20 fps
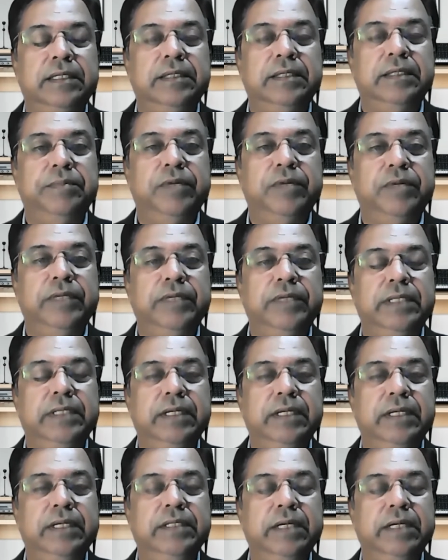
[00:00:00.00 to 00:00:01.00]
Professor
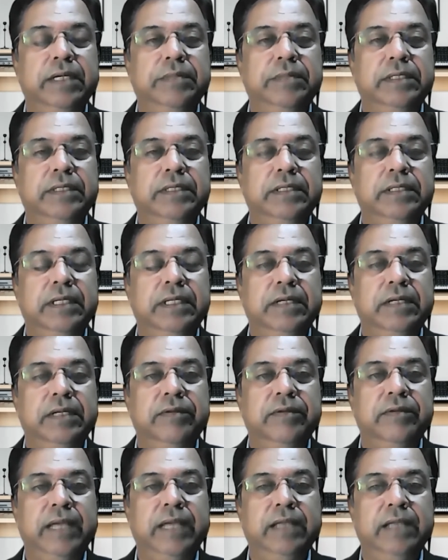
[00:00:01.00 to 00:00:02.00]
and Chairperson Center
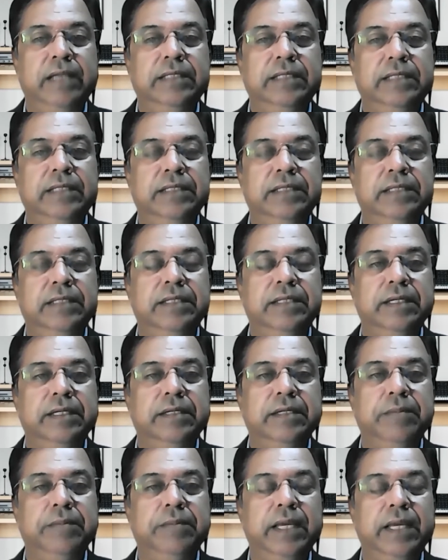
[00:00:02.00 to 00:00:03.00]
of Excellence
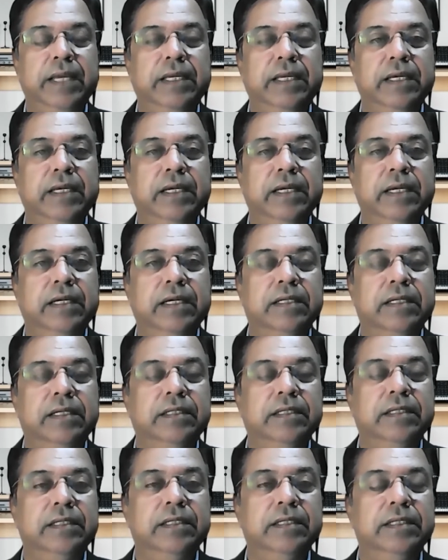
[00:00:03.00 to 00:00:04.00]
in Banking at the
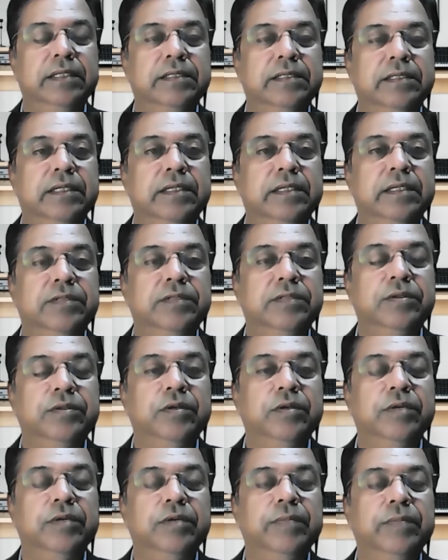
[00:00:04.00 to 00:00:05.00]
Jagdish
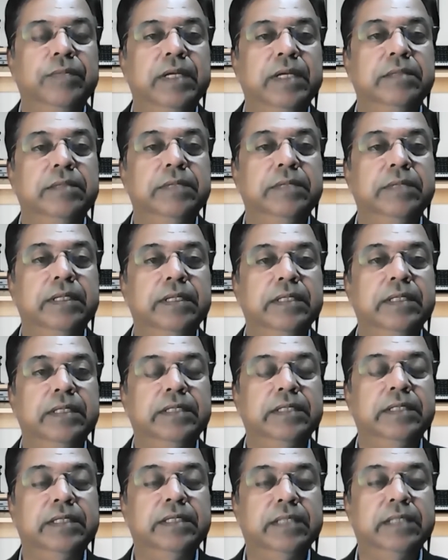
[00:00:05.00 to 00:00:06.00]
School of Management, the
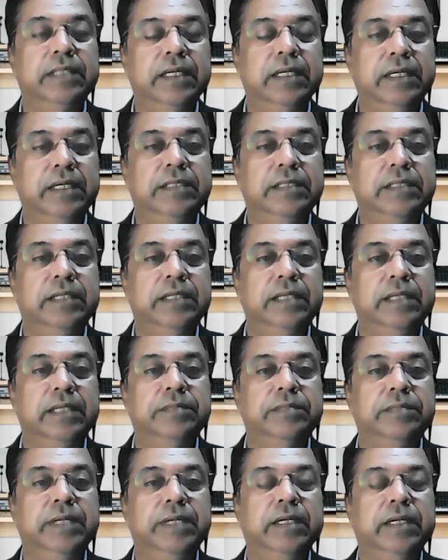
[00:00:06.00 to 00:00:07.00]
6th
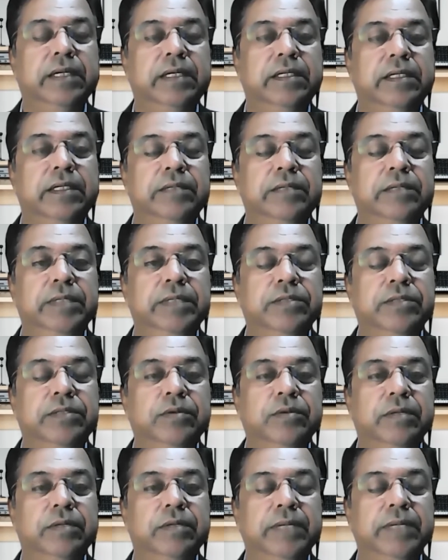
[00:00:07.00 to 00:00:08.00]
ASCSB accredited B
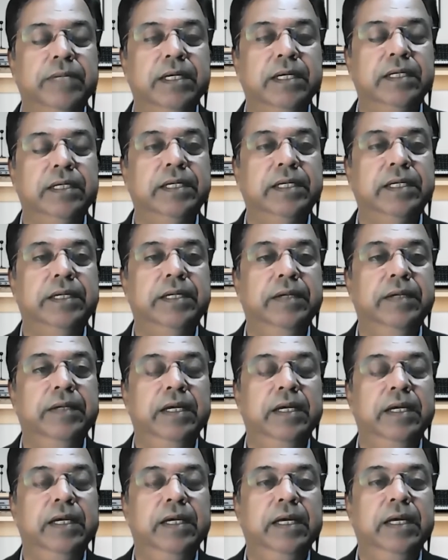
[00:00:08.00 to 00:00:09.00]
School of the country,
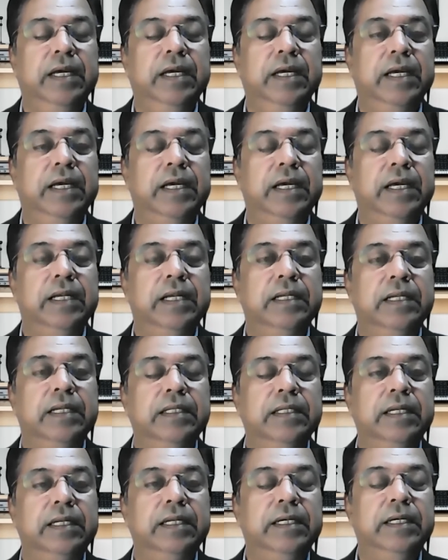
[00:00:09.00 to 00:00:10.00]
and
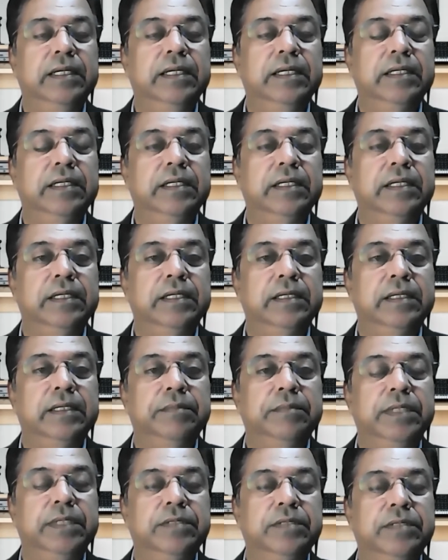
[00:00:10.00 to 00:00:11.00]
the leading
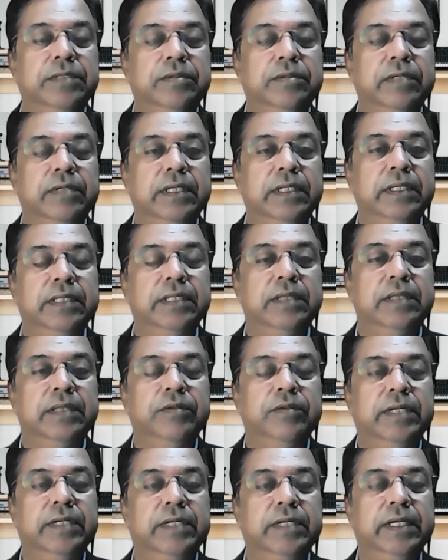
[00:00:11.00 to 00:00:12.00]
B School in the
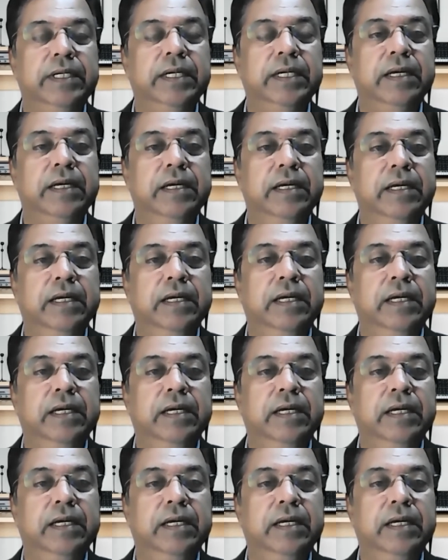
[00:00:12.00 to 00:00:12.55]
South India.